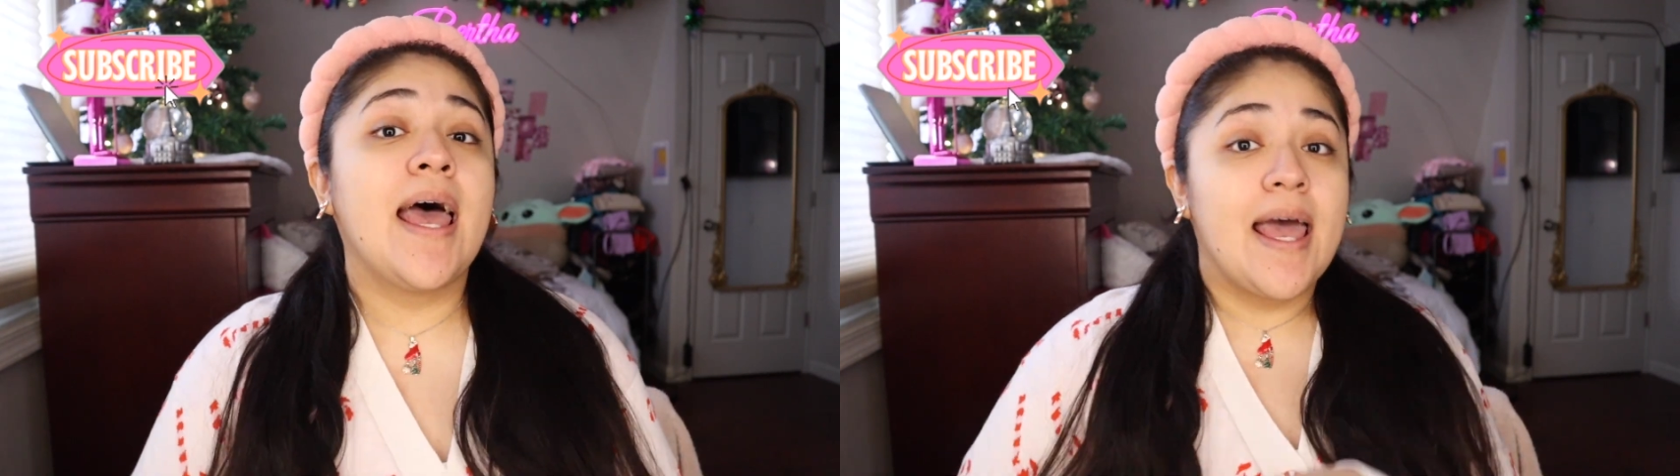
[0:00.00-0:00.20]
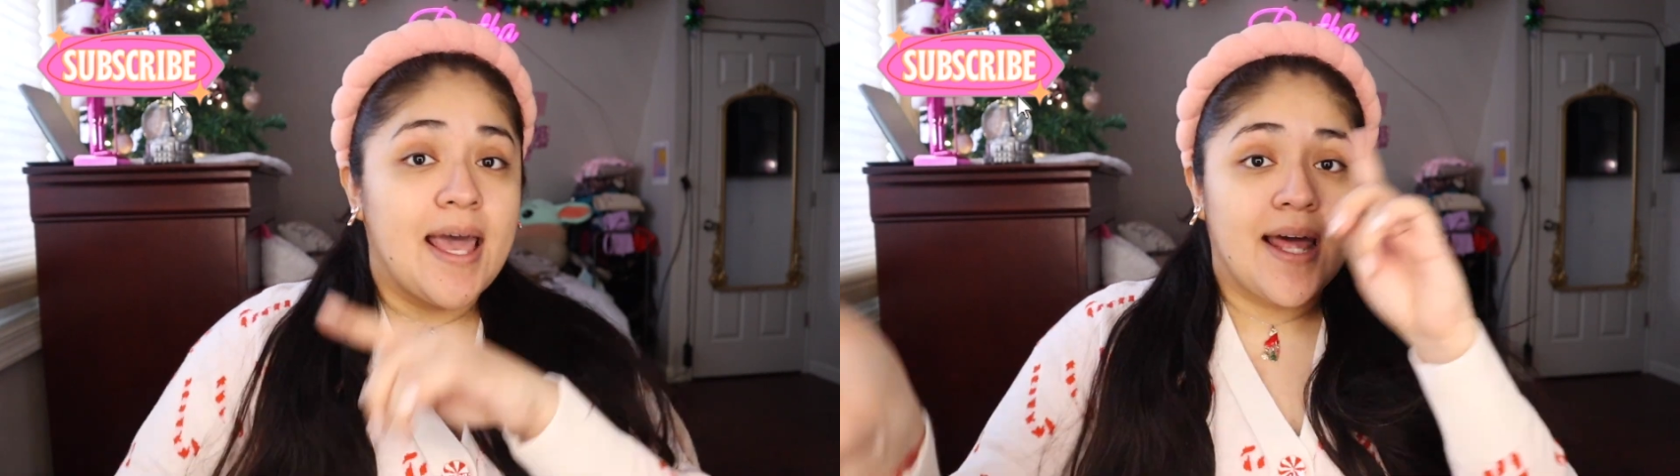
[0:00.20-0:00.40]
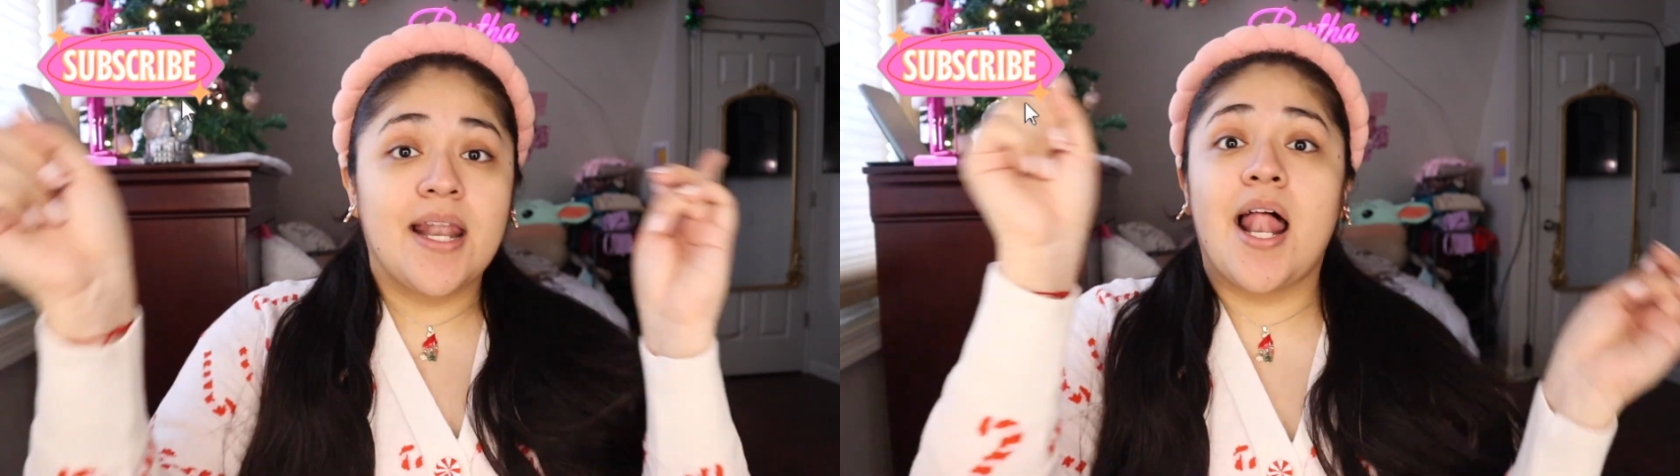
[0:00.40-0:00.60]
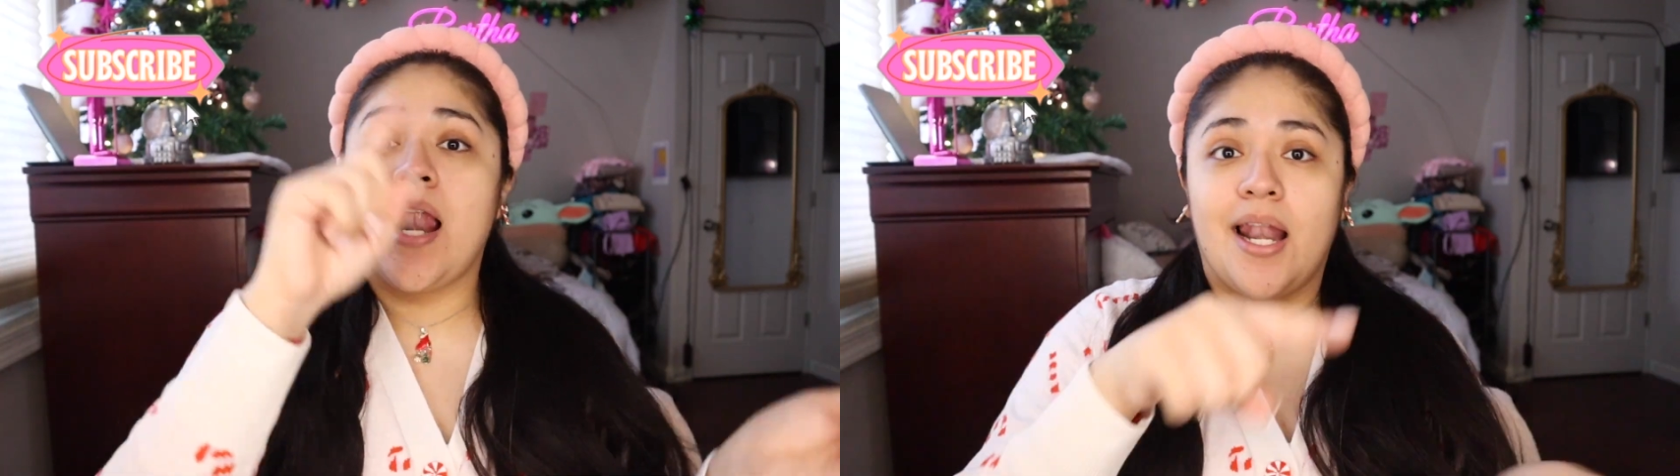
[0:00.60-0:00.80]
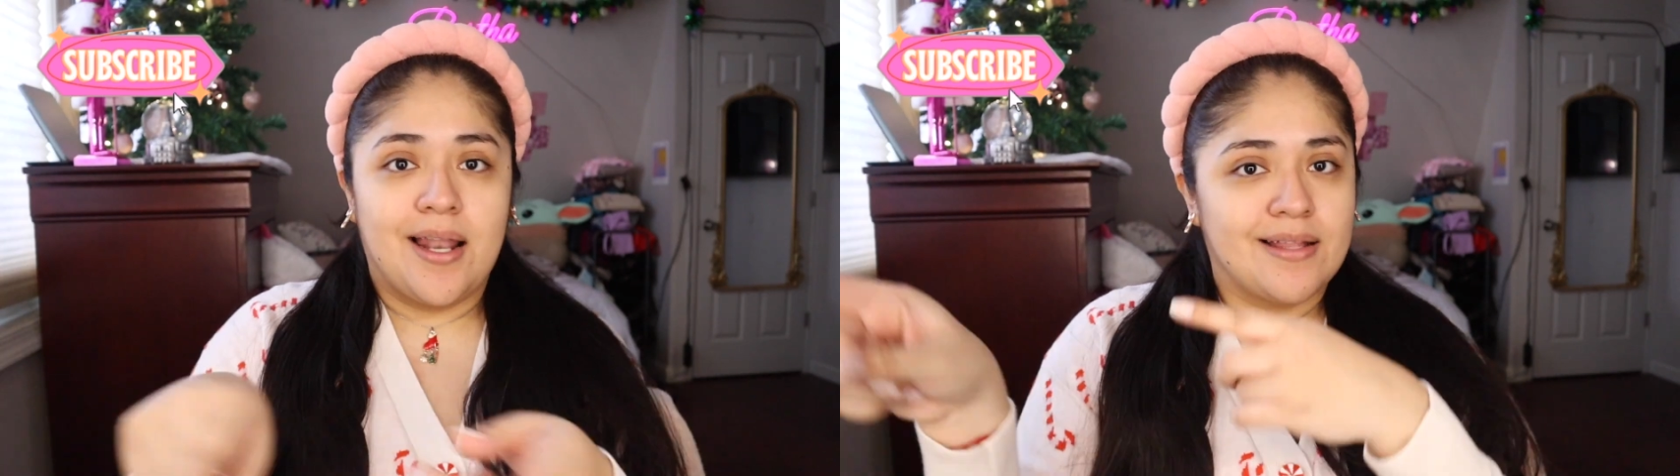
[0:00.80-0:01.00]
And
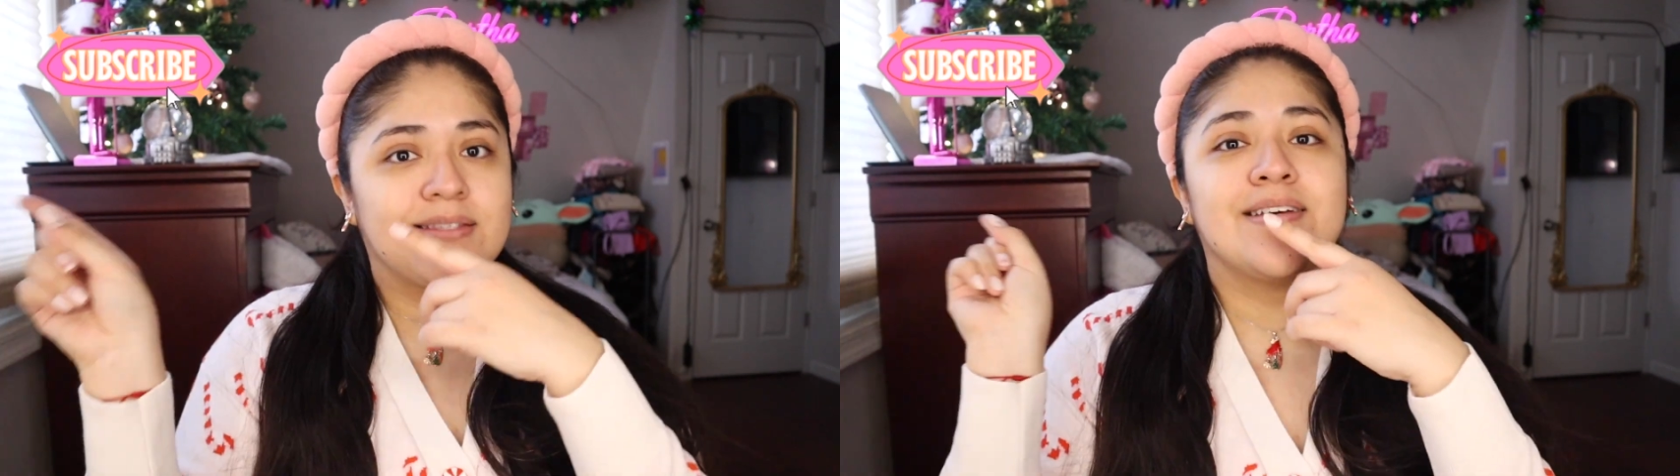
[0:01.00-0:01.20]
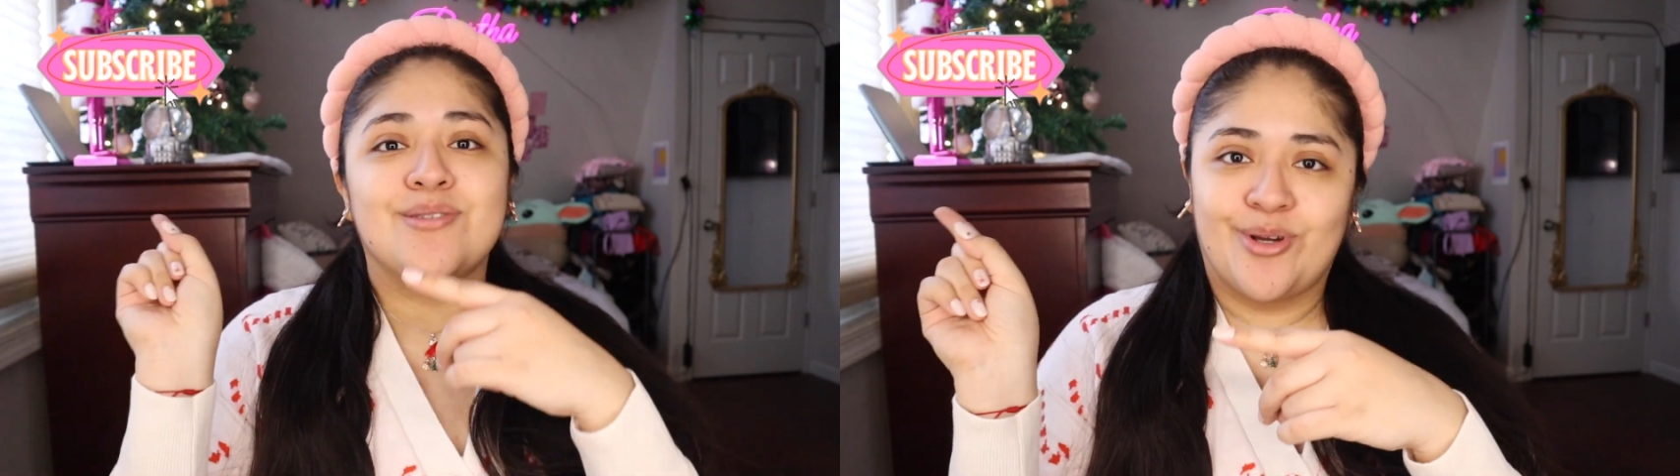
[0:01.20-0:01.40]
let's get